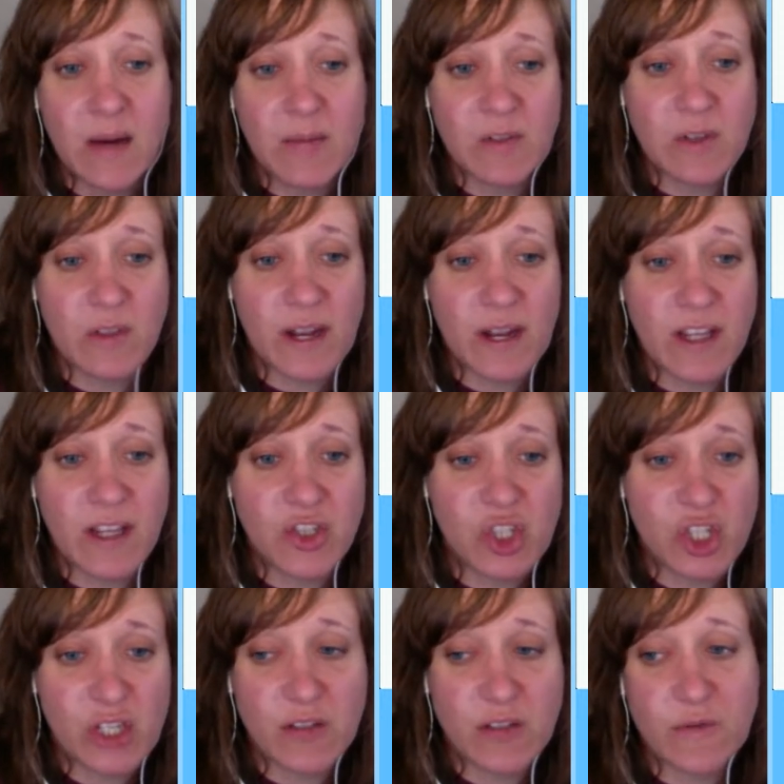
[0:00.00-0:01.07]
so that I can
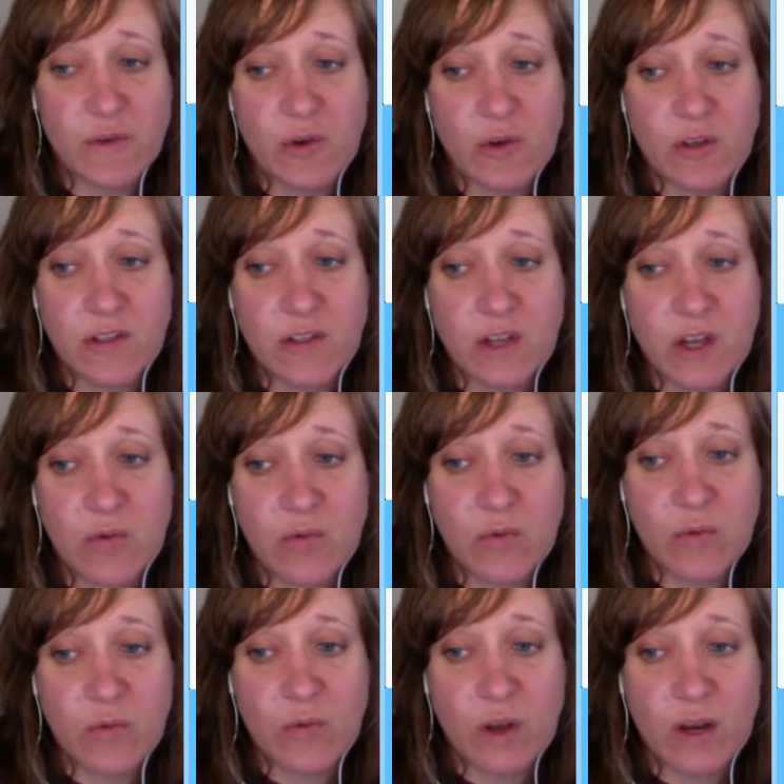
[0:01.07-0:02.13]
just focus on
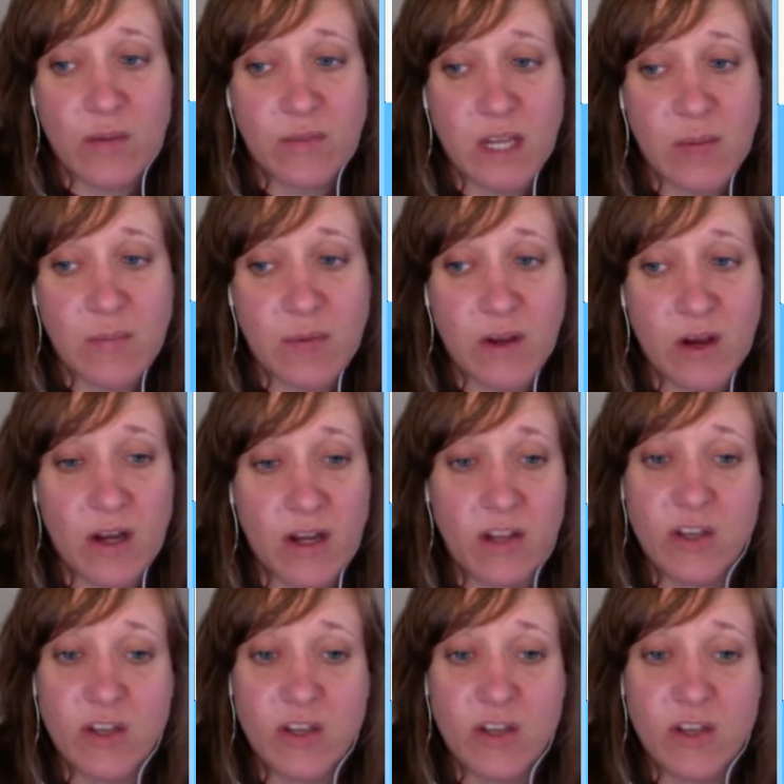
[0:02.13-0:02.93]
what I'm typing on.